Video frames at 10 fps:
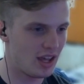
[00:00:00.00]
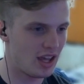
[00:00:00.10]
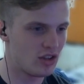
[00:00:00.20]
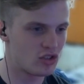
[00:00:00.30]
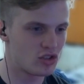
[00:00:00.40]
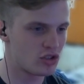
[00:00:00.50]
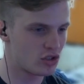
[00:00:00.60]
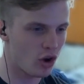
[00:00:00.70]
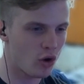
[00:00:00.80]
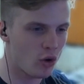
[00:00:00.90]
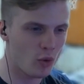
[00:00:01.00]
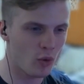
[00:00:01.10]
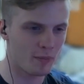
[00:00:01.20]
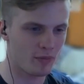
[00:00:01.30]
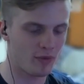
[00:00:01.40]
is
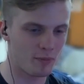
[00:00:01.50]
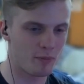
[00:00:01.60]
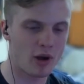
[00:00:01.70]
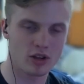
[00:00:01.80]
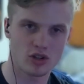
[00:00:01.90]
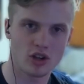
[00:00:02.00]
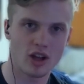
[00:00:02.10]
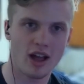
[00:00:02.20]
so much